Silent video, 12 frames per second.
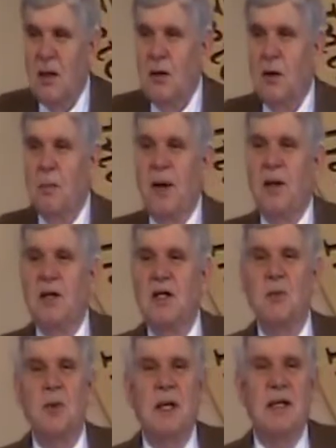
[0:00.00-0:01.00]
You know, brethren,
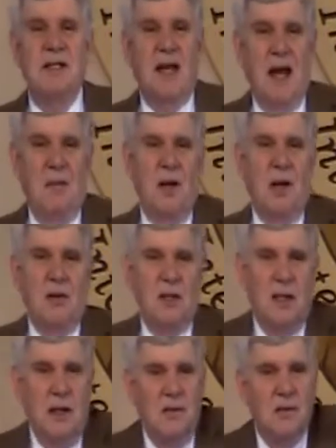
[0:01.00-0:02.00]
as we examine
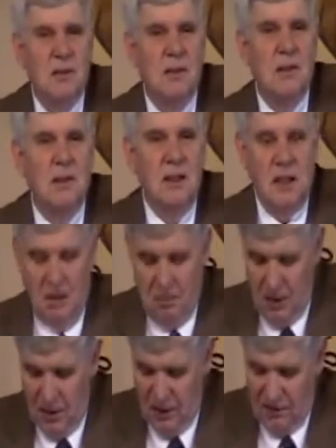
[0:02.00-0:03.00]
ourselves in that
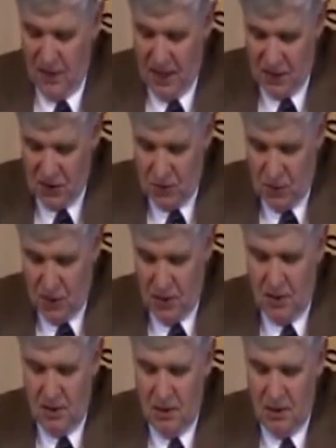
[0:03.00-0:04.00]
mirror of God's
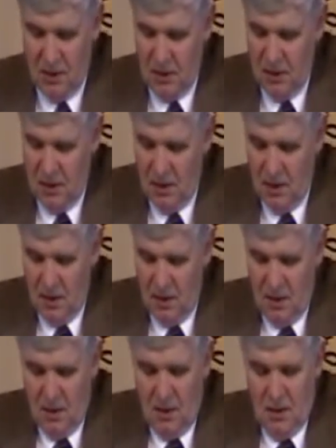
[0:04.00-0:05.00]
Word,
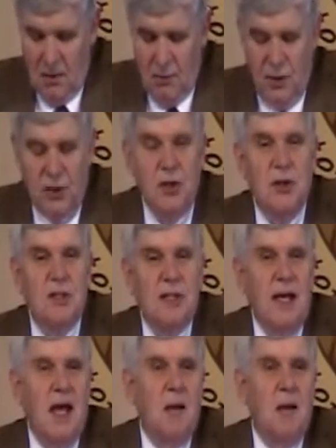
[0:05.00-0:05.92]
we're usually